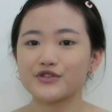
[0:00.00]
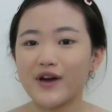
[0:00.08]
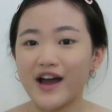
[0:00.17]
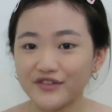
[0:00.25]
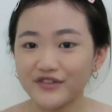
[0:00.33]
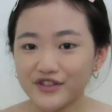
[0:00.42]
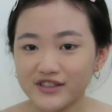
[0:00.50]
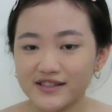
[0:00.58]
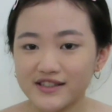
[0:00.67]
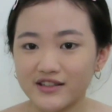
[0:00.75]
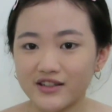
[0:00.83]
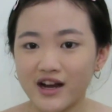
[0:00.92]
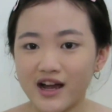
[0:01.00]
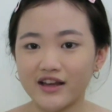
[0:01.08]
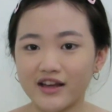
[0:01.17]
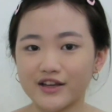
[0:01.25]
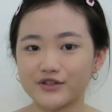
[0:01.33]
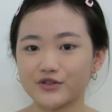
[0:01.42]
So after concealer, I
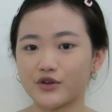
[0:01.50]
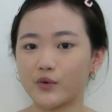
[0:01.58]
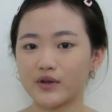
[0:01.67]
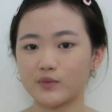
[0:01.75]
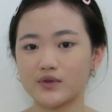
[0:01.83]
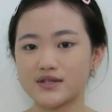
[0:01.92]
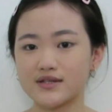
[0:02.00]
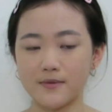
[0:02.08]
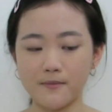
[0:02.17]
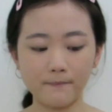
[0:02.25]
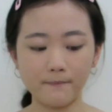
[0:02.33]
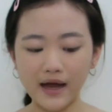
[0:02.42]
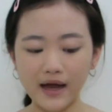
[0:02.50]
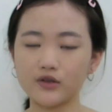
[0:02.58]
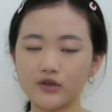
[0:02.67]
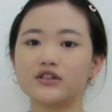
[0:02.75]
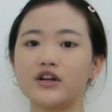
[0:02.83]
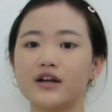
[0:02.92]
like to go in with some
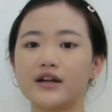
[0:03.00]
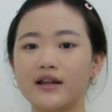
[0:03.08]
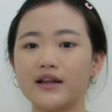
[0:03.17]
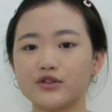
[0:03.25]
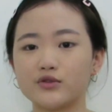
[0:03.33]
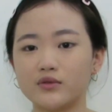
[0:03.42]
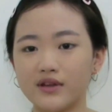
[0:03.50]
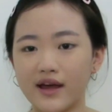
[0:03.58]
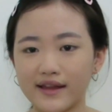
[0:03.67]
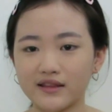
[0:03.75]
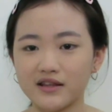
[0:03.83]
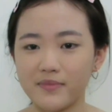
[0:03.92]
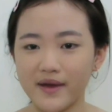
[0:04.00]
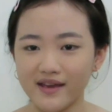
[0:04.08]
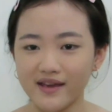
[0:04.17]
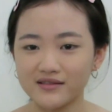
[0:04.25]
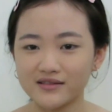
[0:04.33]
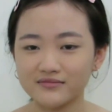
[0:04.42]
powder, and I like to lightly
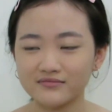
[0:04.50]
bake